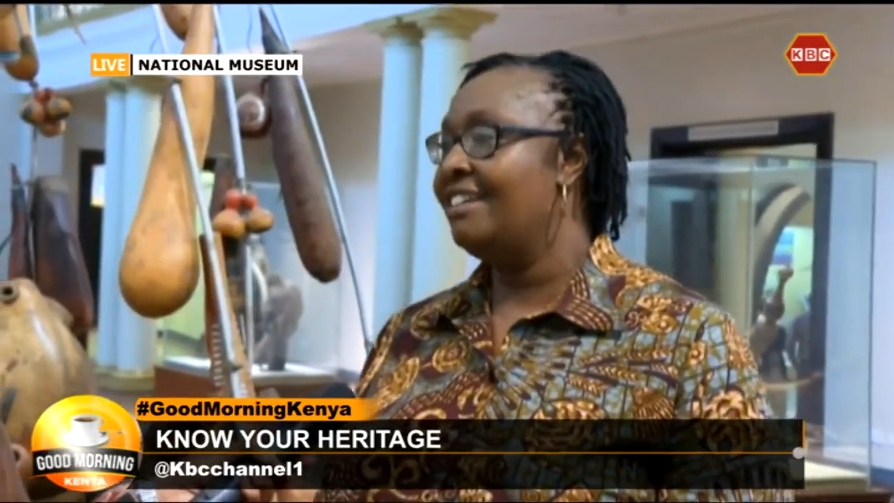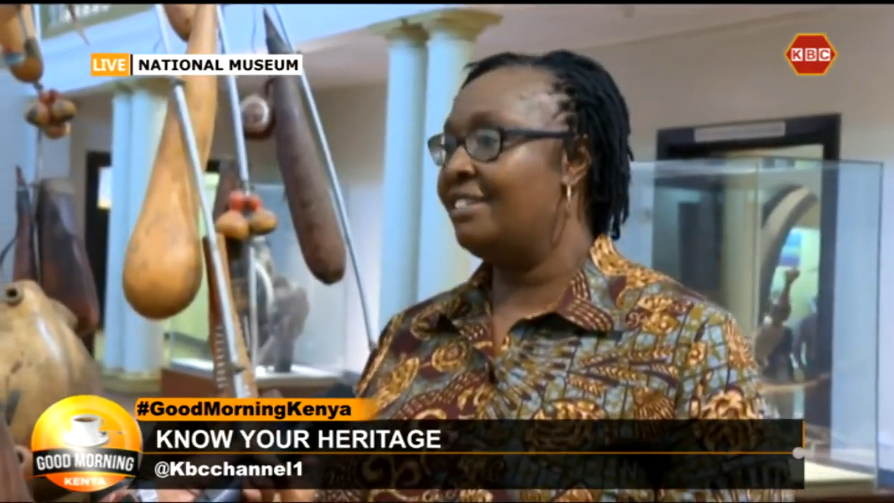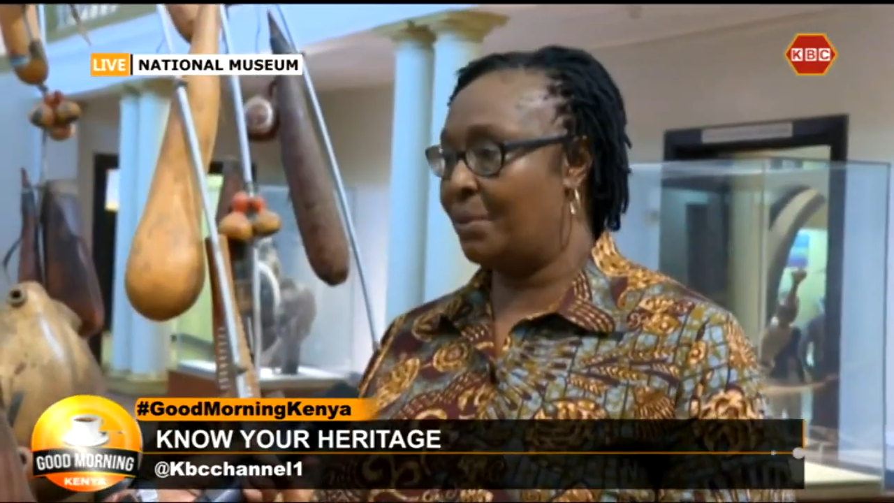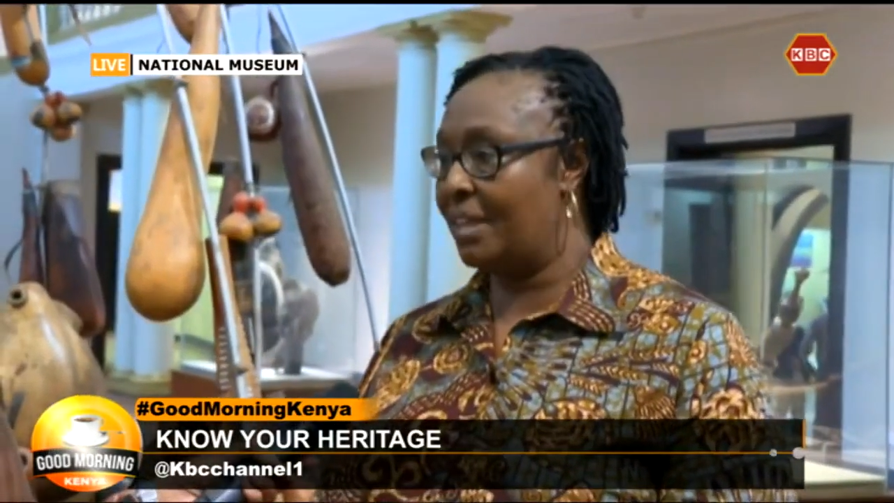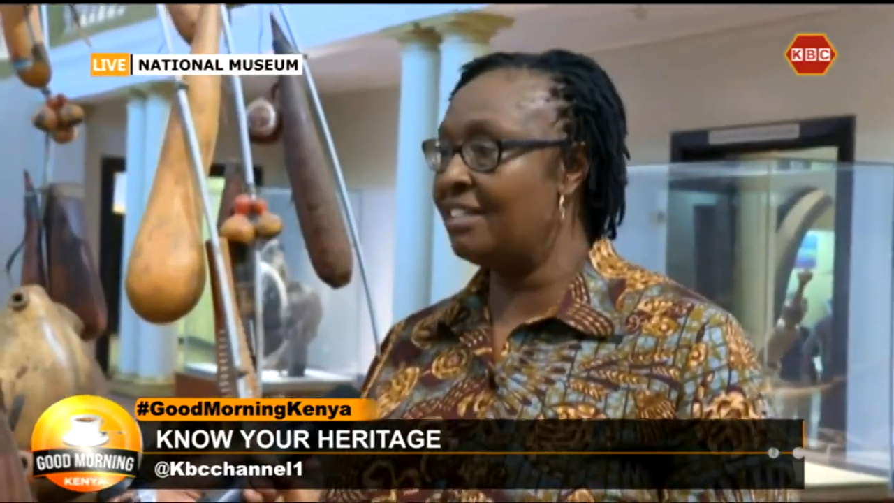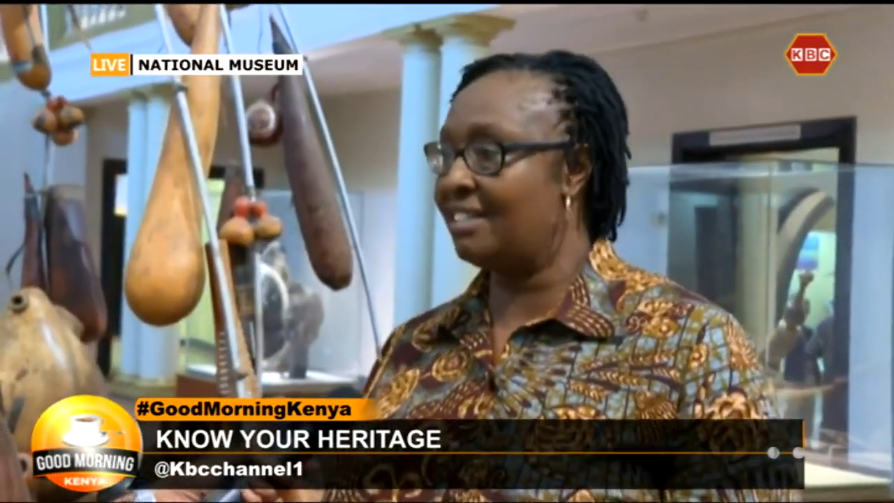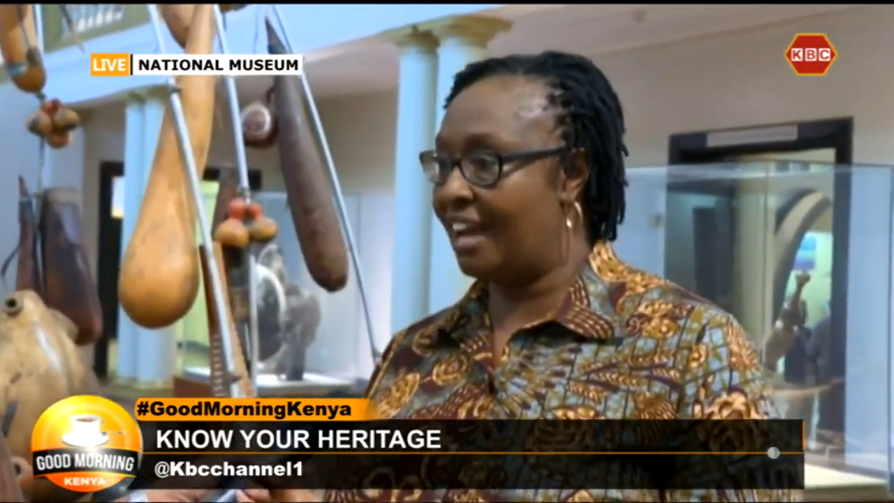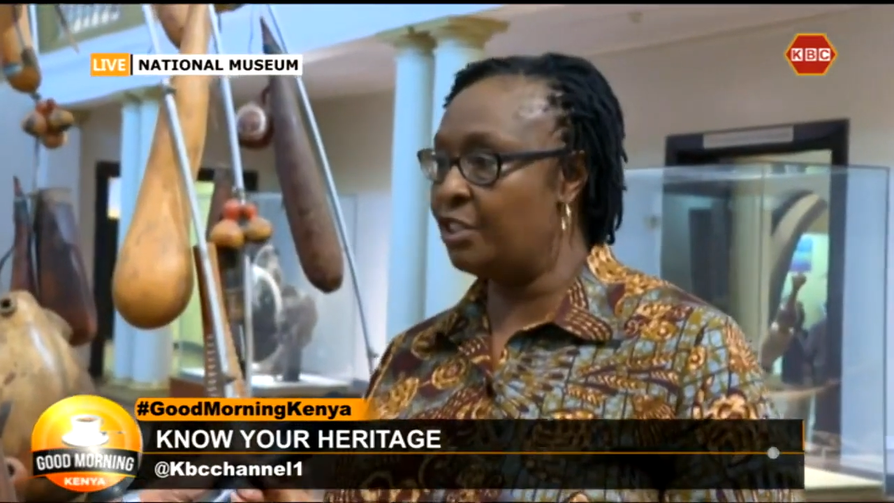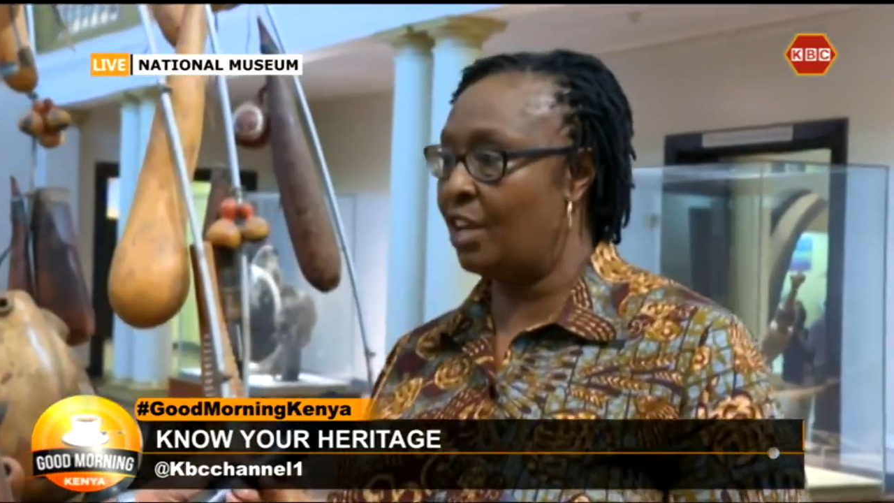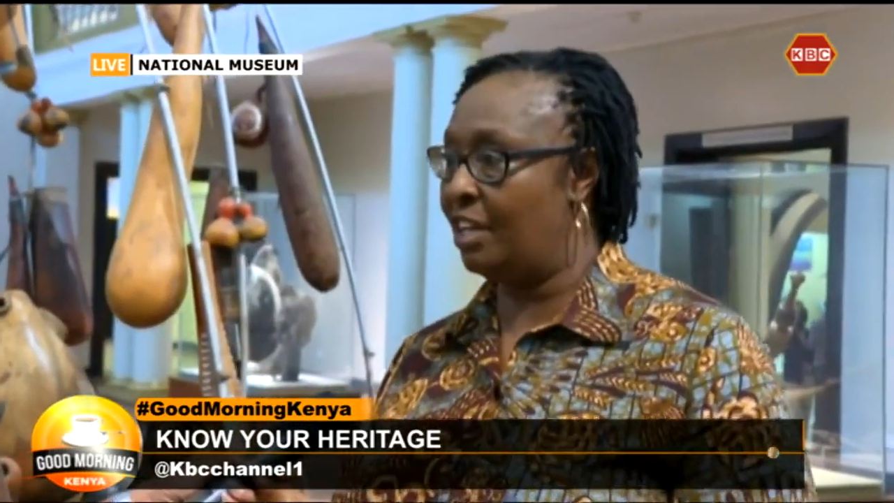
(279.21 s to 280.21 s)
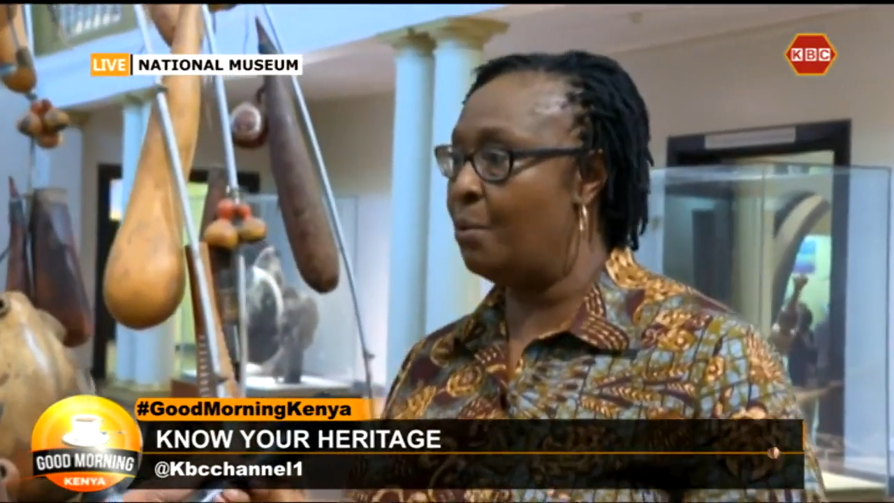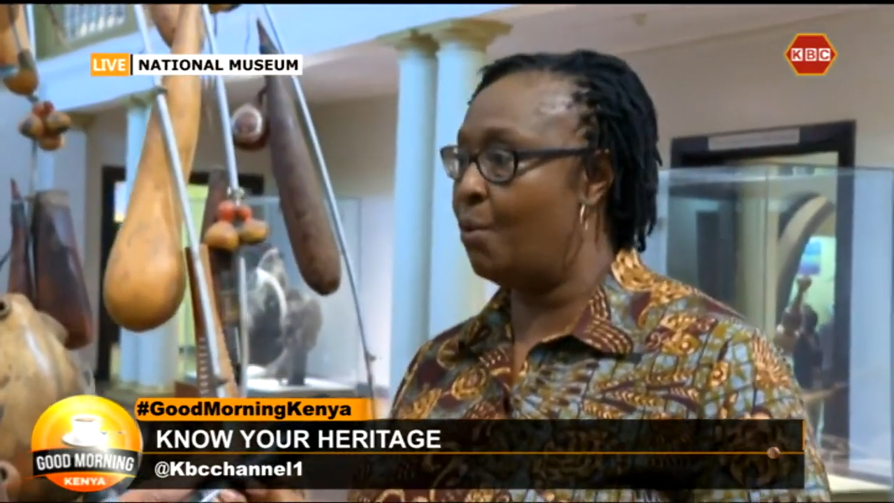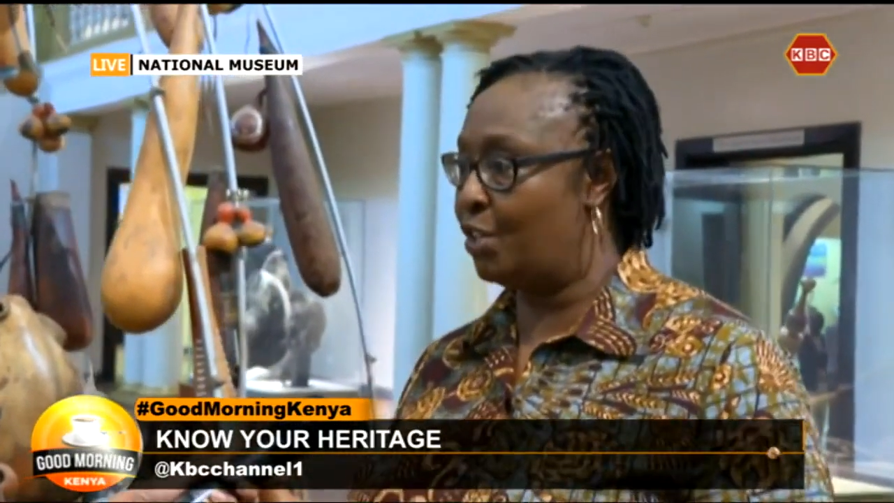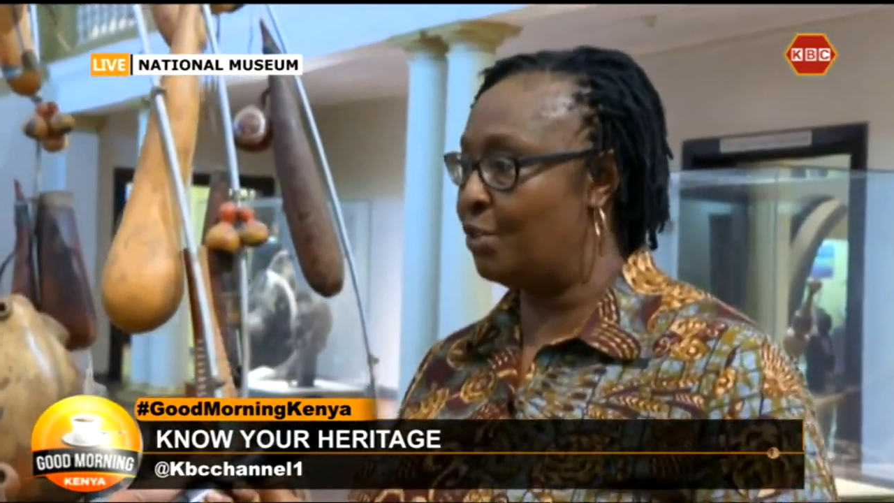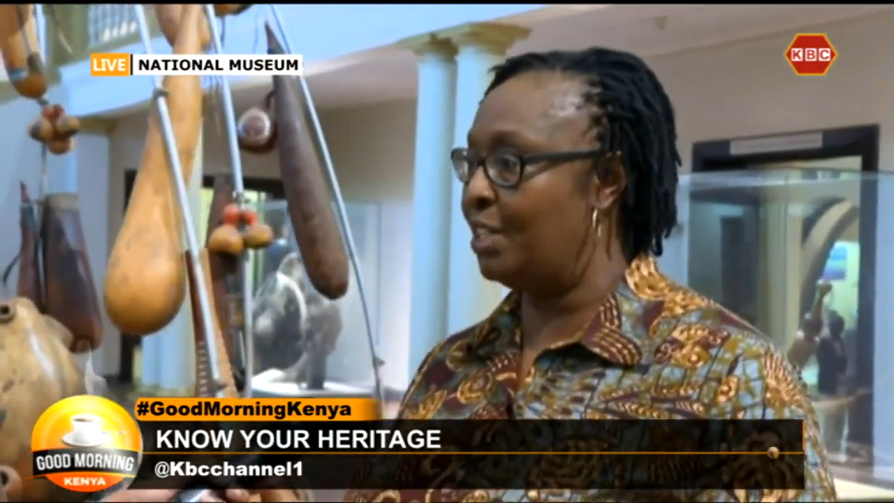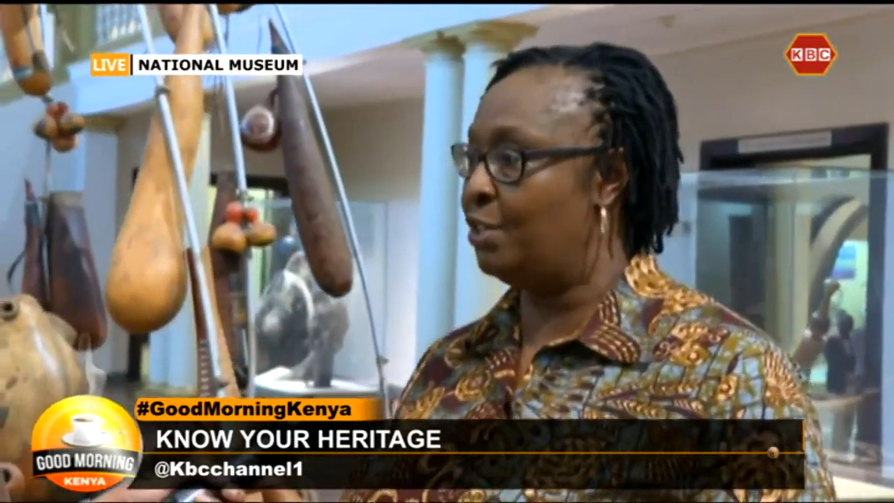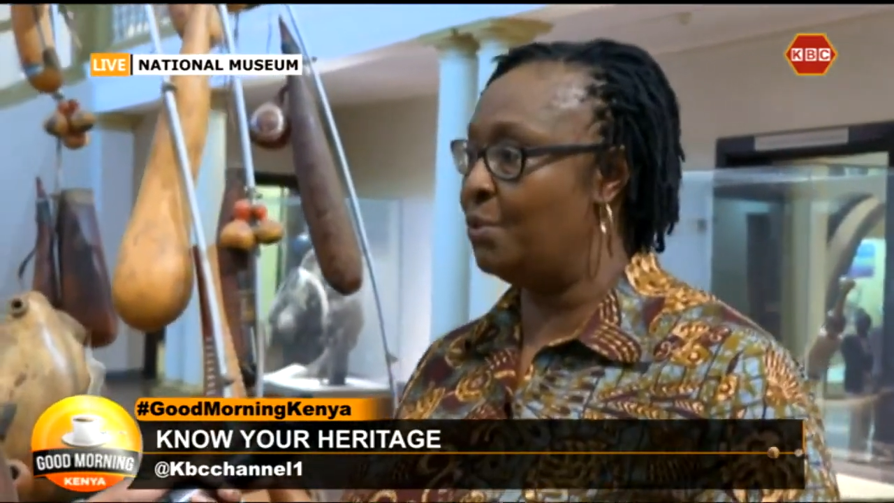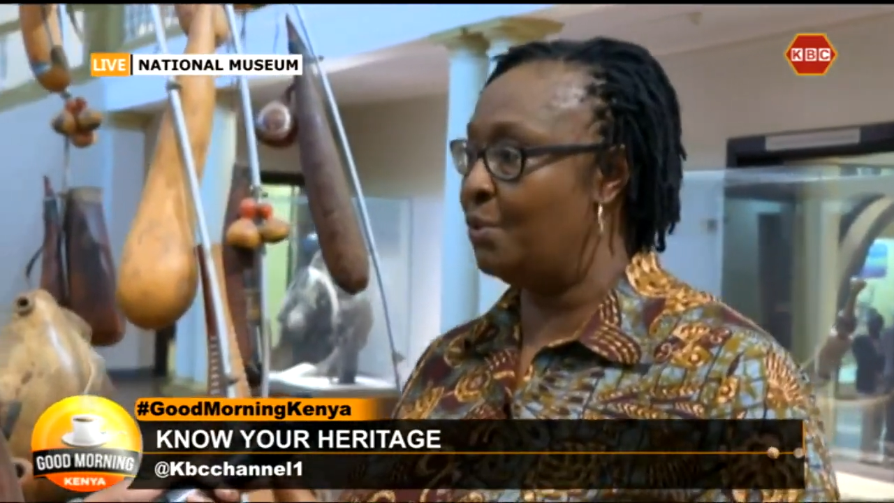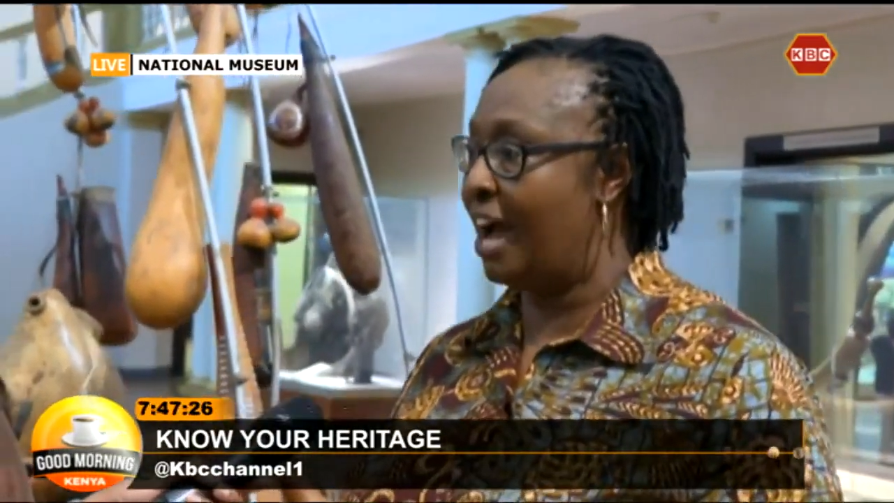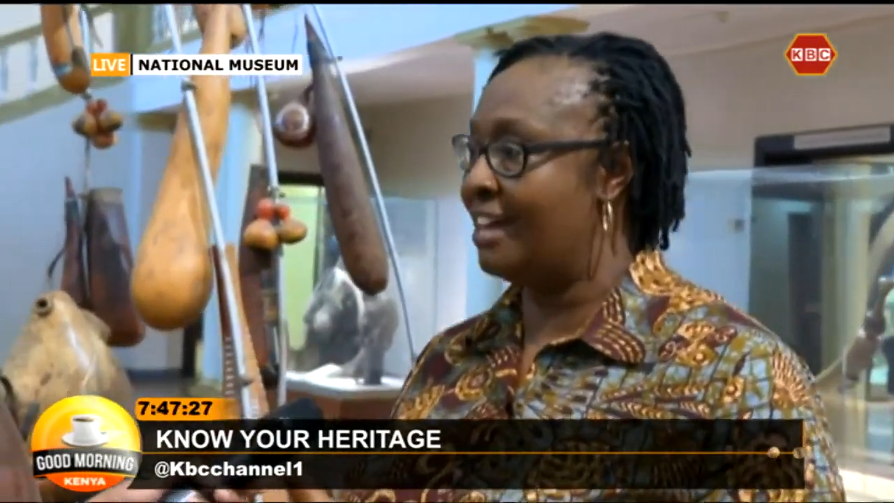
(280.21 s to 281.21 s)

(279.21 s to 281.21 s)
So that's actually what we do